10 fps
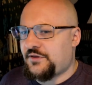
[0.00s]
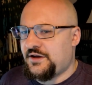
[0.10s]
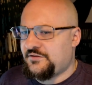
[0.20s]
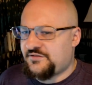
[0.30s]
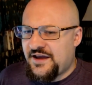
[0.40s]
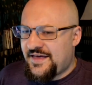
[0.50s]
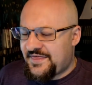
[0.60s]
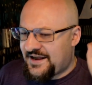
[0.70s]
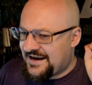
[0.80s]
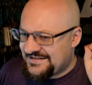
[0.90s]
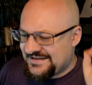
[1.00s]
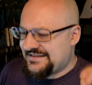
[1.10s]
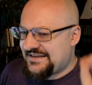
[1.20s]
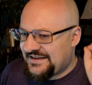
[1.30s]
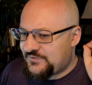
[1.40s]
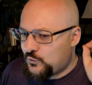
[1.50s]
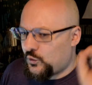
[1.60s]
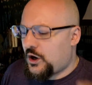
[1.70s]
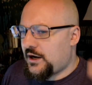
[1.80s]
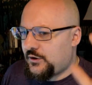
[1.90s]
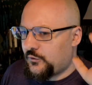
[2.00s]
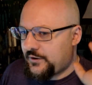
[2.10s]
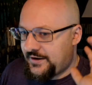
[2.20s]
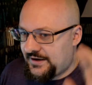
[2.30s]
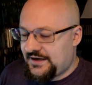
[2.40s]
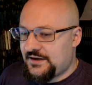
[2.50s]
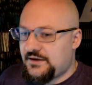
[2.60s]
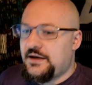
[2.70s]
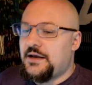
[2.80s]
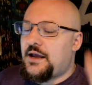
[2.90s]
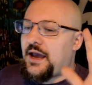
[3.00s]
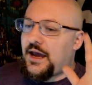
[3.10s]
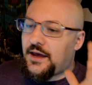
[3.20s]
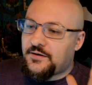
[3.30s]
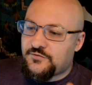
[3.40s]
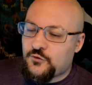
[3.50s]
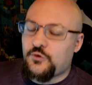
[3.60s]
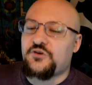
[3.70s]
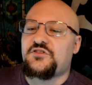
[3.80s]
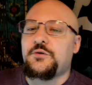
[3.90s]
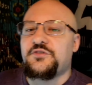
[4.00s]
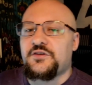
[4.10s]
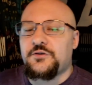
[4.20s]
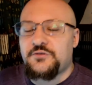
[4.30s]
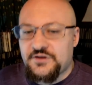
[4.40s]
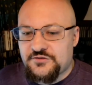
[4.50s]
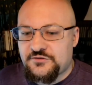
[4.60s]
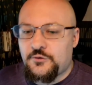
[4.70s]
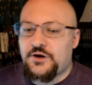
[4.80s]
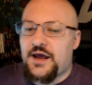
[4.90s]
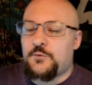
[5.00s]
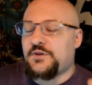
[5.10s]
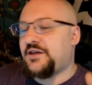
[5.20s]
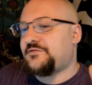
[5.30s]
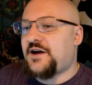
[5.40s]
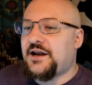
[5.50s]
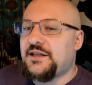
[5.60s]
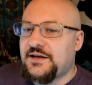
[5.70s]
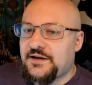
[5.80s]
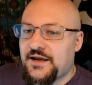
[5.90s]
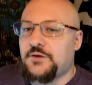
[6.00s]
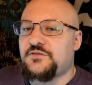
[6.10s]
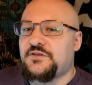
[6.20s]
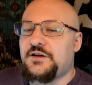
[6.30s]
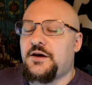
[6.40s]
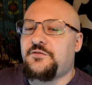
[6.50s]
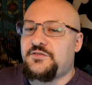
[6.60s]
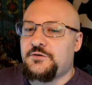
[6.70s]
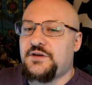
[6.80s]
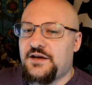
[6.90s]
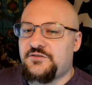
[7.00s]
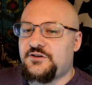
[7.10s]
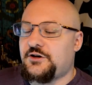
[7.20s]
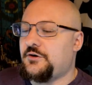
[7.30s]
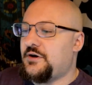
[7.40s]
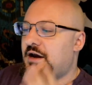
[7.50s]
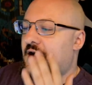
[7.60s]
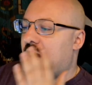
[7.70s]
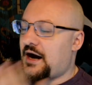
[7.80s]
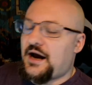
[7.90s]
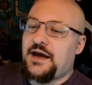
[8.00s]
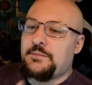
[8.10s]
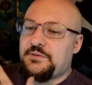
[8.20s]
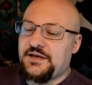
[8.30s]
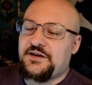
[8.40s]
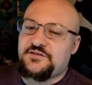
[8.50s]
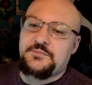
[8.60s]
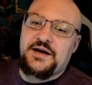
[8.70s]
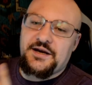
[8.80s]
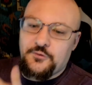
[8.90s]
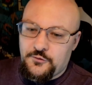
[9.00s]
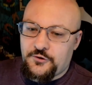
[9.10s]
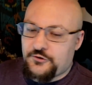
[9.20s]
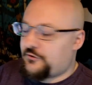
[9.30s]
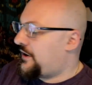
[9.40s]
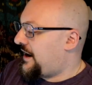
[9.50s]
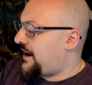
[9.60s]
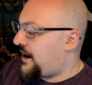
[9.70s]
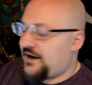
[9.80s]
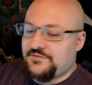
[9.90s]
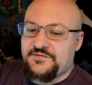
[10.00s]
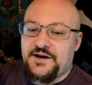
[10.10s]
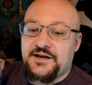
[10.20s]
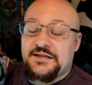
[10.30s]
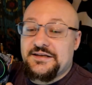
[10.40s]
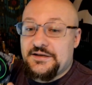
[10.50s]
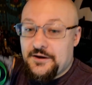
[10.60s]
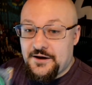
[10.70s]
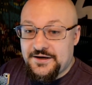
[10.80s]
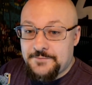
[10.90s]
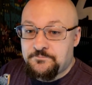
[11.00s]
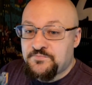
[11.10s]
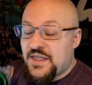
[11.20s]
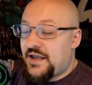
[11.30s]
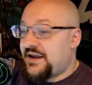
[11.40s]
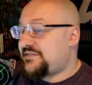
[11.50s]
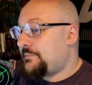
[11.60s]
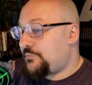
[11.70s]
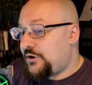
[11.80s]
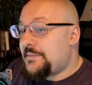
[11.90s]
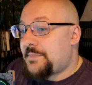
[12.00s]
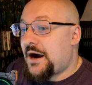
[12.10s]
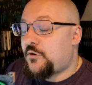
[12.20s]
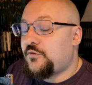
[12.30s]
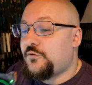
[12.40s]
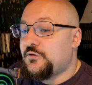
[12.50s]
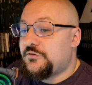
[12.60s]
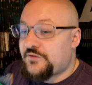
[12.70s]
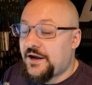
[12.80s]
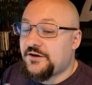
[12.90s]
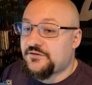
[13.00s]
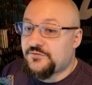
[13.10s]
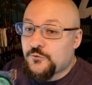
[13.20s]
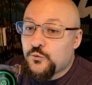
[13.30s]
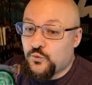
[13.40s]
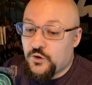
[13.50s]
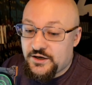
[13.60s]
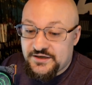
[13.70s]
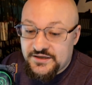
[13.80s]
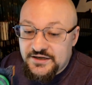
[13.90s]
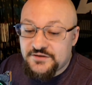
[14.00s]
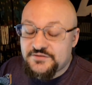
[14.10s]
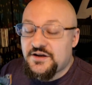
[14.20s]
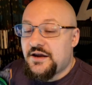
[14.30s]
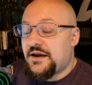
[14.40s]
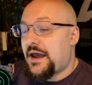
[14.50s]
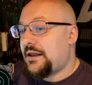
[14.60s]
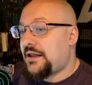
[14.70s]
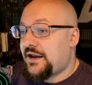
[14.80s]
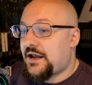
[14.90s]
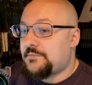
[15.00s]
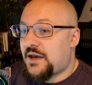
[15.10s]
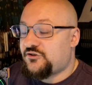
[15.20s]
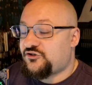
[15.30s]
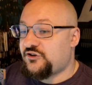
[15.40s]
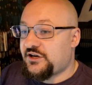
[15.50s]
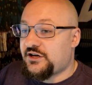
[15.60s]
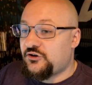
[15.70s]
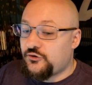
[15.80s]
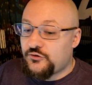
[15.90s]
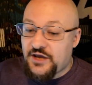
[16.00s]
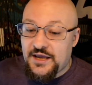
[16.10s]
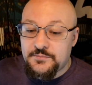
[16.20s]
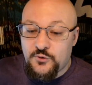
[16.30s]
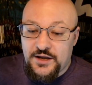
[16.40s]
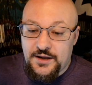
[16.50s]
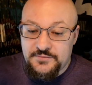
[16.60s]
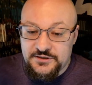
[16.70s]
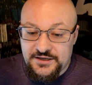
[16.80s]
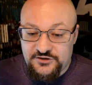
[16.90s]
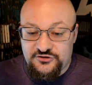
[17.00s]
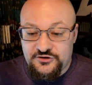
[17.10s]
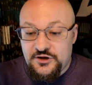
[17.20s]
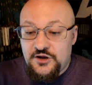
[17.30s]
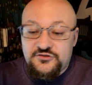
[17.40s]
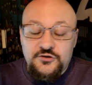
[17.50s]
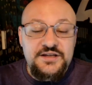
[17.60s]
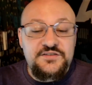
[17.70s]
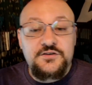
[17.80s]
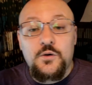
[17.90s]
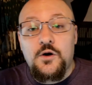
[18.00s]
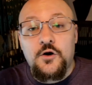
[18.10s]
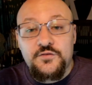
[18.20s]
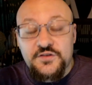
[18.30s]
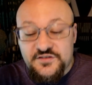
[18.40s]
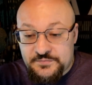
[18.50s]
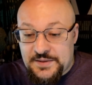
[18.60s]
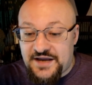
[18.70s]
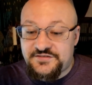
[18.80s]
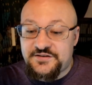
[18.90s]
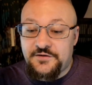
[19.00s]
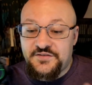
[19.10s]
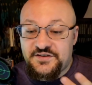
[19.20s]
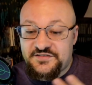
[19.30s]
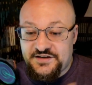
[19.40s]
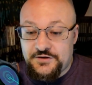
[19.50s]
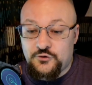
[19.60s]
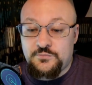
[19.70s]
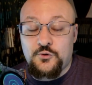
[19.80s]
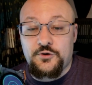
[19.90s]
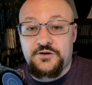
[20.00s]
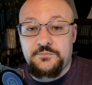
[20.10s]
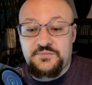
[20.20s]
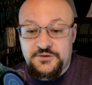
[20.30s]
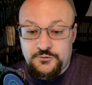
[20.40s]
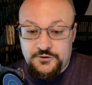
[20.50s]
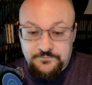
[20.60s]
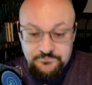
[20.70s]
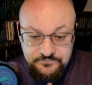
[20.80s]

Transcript: things that I didn't even want nor need. And of course, I was in their Discord, and when they finally announced it a few days ago, I placed my order and I finally got it. It's a pretty powerful device for what it is, and like I mentioned, it can do Game Boy emulation. So let's go over the specs of this single board computer.